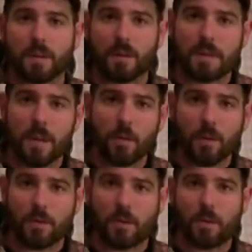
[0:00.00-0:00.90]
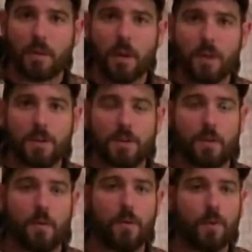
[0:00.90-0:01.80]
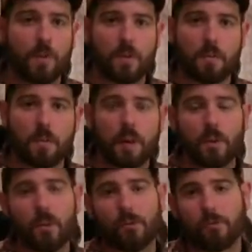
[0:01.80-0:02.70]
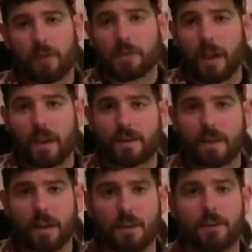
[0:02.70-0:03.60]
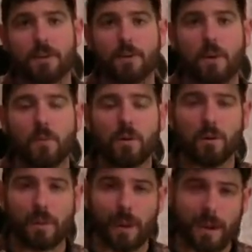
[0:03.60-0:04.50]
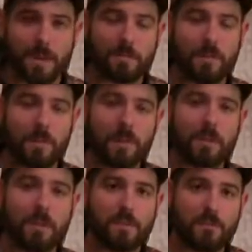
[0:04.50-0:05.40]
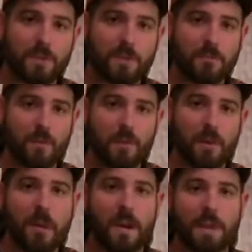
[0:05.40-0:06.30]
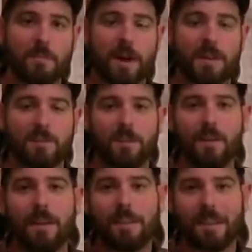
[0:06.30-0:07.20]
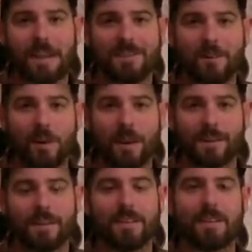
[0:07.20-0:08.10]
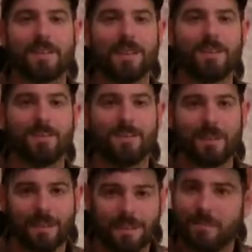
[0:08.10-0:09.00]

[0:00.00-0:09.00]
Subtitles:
to take with you so you can make your first ASA as enjoyable and as productive and efficient for you as possible. Thanks for watching. Stay tuned.